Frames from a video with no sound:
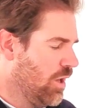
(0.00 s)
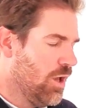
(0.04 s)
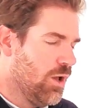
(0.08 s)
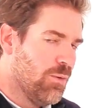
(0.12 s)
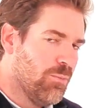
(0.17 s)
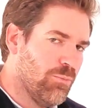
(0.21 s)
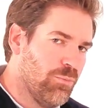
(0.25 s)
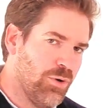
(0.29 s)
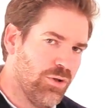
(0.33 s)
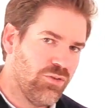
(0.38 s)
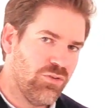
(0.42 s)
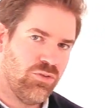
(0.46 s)

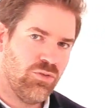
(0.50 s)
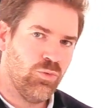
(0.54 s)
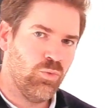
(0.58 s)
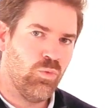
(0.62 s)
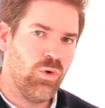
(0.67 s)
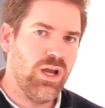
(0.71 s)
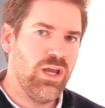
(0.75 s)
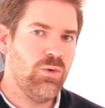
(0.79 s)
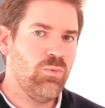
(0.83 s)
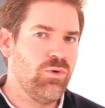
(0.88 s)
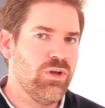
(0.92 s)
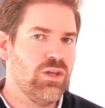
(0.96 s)
But the
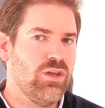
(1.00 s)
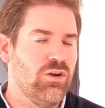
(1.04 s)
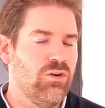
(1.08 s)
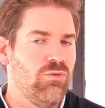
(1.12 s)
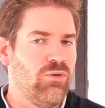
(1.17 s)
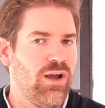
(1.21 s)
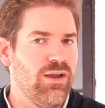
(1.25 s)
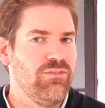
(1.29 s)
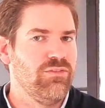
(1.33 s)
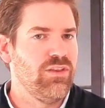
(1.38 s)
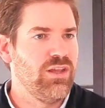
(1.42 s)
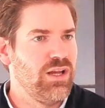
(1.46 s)
way we
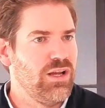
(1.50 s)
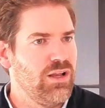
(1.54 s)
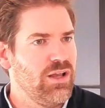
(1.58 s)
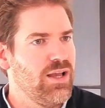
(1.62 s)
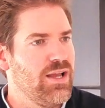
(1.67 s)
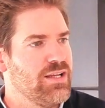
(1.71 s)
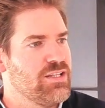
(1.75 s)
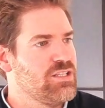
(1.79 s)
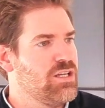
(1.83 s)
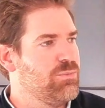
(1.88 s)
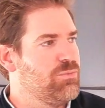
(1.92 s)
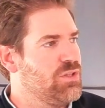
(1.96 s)
arrive there,
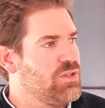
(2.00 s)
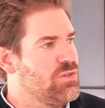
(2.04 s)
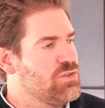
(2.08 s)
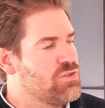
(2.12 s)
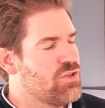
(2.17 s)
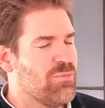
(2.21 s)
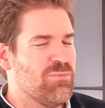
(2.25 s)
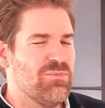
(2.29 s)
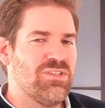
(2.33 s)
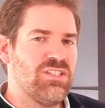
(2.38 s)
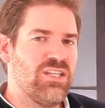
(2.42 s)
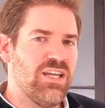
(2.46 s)
except in
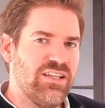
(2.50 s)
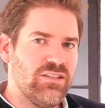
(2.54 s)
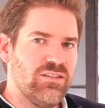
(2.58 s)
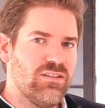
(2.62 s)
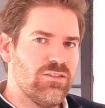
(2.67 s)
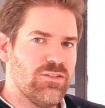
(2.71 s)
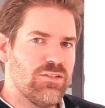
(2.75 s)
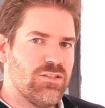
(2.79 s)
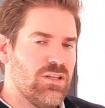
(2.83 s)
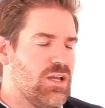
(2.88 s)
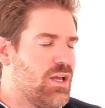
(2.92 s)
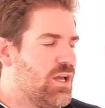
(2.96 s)
some
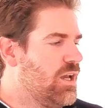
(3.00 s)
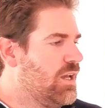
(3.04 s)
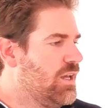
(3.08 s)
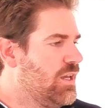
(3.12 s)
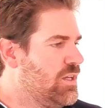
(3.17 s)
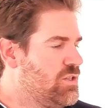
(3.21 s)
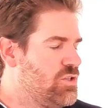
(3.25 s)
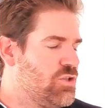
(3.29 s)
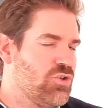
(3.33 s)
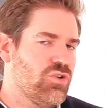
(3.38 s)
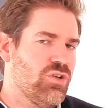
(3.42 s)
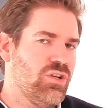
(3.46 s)
tenders,
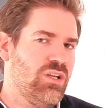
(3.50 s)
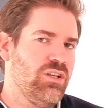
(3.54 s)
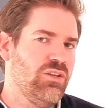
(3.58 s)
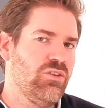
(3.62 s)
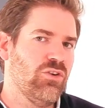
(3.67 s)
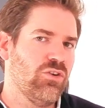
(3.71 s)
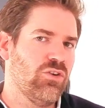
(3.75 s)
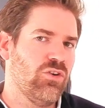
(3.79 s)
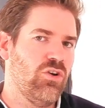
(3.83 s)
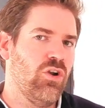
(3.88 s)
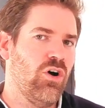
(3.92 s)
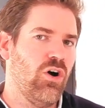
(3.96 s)
is usually
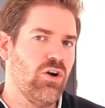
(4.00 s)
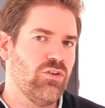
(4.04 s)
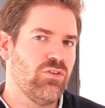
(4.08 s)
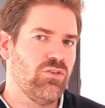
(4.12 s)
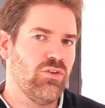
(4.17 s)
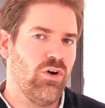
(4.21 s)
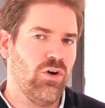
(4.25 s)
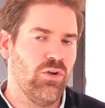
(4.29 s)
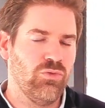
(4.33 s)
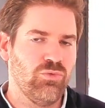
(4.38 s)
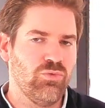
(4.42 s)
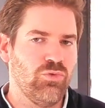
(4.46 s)
not locked
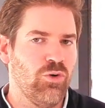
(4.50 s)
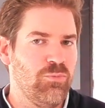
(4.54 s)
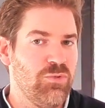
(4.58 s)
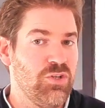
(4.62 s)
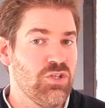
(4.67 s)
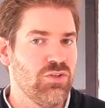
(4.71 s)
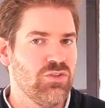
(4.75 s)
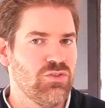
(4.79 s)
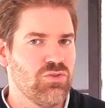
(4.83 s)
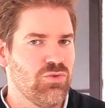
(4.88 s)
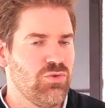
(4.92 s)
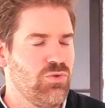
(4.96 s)
onto a
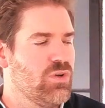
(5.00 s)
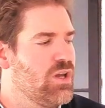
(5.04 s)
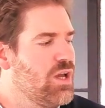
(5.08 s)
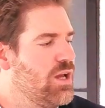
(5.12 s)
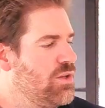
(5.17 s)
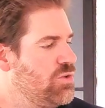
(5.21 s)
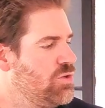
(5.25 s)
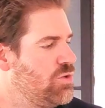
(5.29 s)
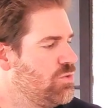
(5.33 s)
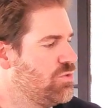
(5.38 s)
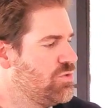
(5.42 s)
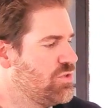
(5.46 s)
mission. So you can
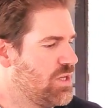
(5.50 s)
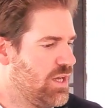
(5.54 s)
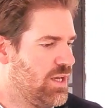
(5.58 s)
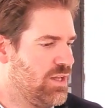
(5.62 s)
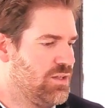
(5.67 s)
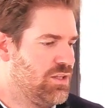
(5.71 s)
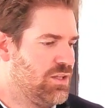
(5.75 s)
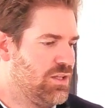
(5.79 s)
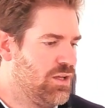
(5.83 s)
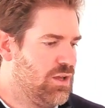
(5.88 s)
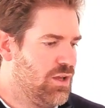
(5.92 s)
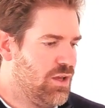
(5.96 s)
use
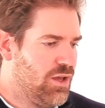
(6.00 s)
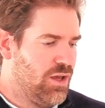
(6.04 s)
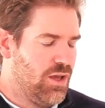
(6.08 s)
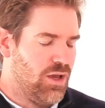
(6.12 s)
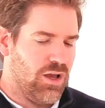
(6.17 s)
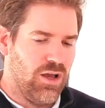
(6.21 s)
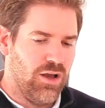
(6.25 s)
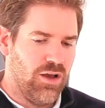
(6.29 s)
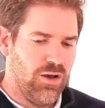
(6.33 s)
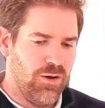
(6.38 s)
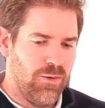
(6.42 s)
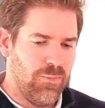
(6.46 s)
any
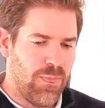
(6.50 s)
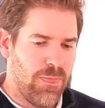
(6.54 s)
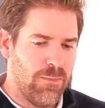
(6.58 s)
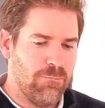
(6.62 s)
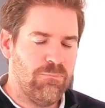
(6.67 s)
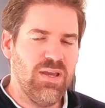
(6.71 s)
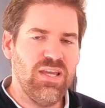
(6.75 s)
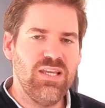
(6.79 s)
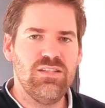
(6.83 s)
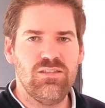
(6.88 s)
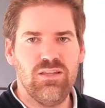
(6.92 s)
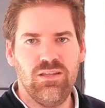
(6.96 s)

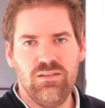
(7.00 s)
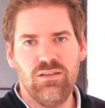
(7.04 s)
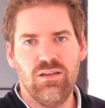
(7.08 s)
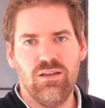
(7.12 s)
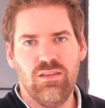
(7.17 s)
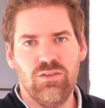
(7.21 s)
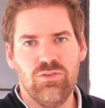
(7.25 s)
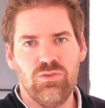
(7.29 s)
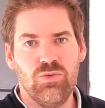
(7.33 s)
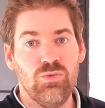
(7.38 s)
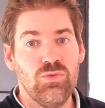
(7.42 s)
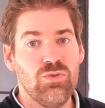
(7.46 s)
base data
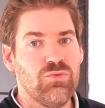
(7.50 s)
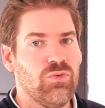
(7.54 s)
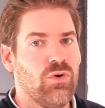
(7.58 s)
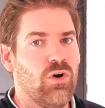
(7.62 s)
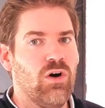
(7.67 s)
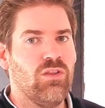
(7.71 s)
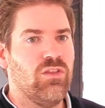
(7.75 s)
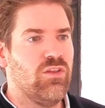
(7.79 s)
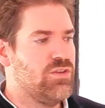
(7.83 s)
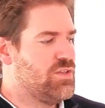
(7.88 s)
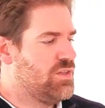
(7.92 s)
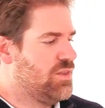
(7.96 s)
that you use for
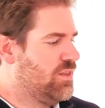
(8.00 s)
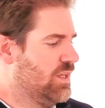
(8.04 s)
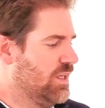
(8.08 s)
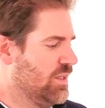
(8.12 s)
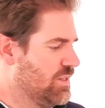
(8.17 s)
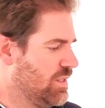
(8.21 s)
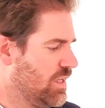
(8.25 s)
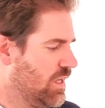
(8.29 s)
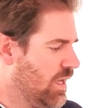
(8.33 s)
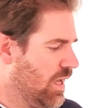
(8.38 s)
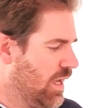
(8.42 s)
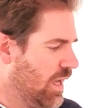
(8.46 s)
other
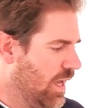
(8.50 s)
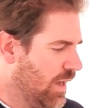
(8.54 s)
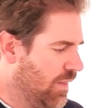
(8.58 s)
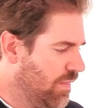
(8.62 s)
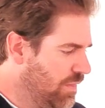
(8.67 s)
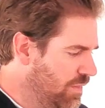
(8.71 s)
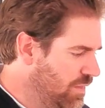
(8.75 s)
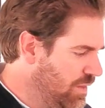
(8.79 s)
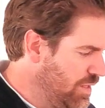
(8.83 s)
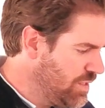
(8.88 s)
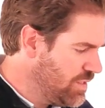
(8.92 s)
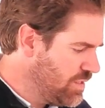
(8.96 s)
things.
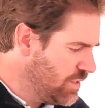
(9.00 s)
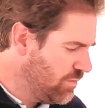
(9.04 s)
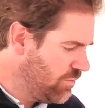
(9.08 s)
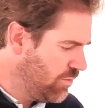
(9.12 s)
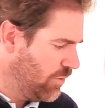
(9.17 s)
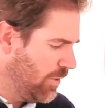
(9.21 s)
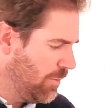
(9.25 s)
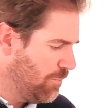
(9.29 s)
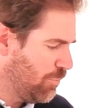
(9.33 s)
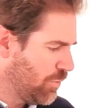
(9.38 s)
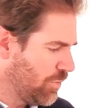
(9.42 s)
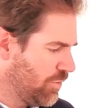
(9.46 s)
And this is very
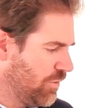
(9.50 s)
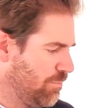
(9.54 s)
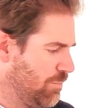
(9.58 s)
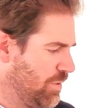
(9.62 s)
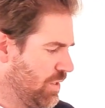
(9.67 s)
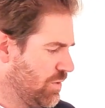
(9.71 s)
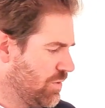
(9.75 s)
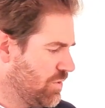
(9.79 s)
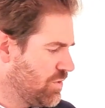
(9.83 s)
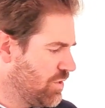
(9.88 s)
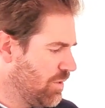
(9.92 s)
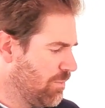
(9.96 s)
important
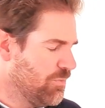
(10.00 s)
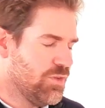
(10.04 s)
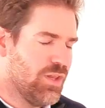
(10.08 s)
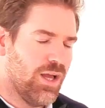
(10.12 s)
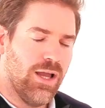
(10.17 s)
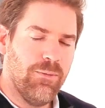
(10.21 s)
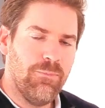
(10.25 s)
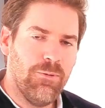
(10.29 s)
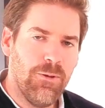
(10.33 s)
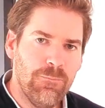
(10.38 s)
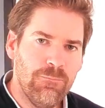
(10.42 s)
because sometimes